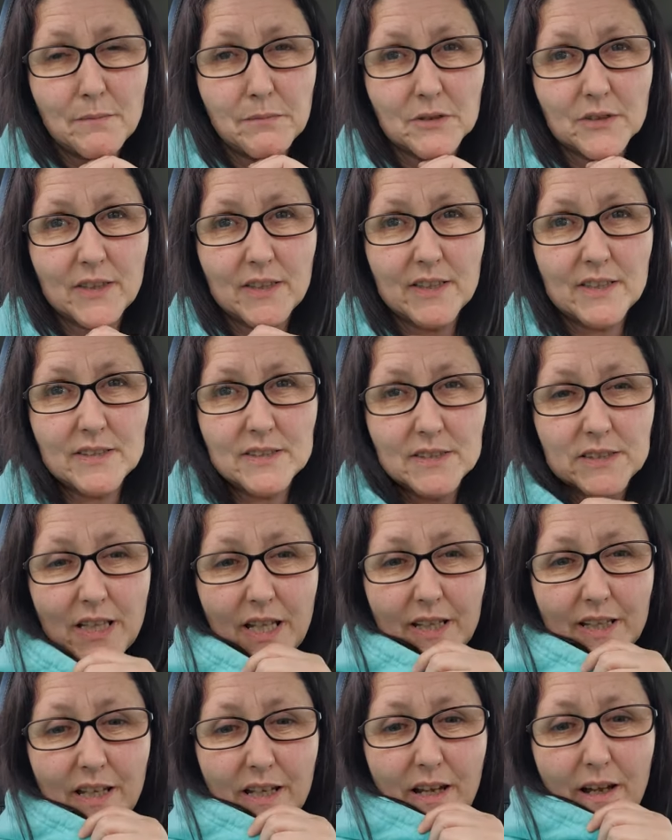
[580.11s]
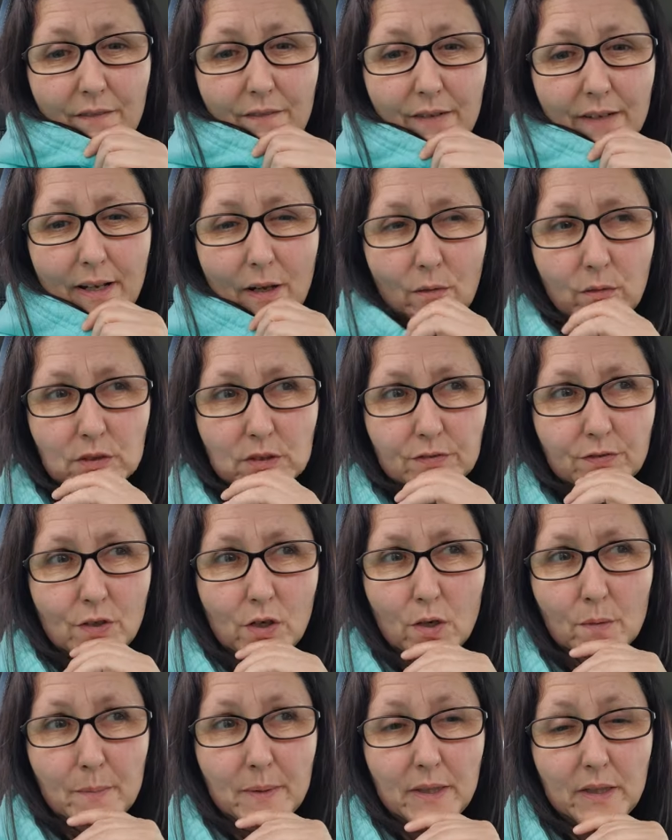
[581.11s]
but then it's like half an hour to
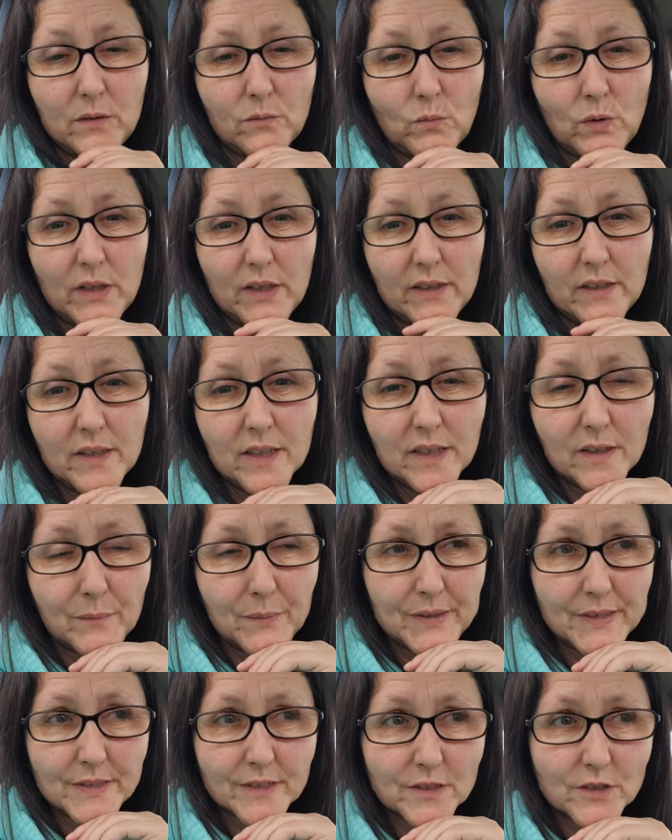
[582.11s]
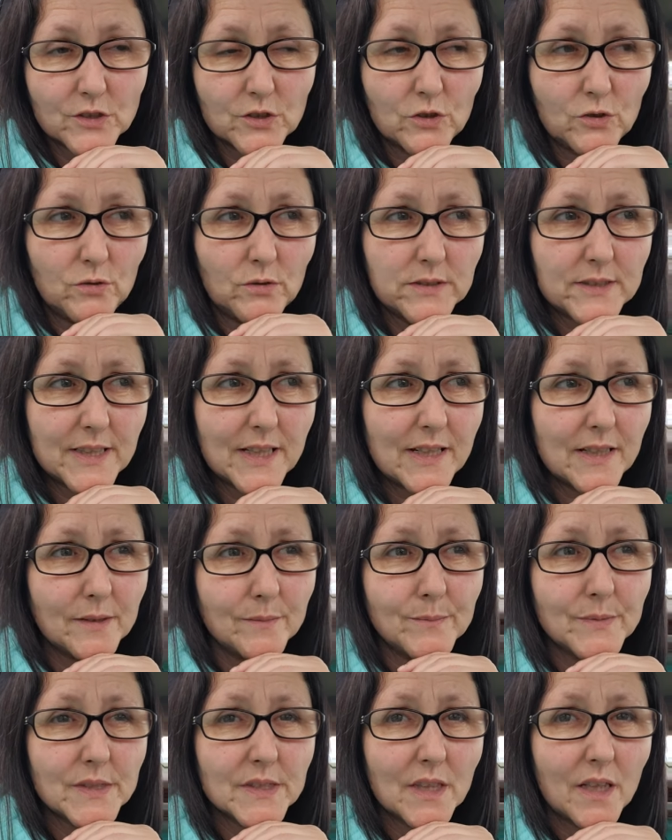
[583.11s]
40 minute wait because of school
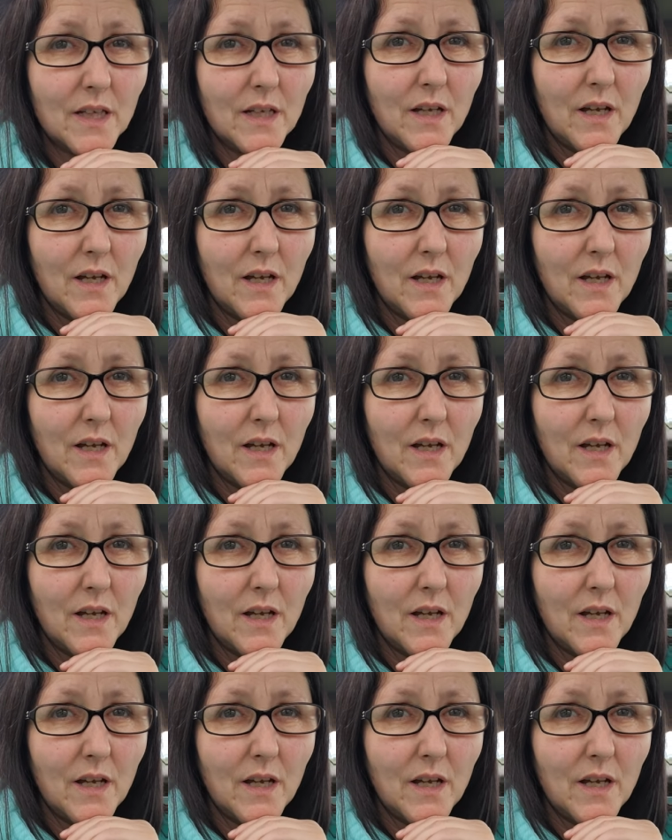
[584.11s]
times.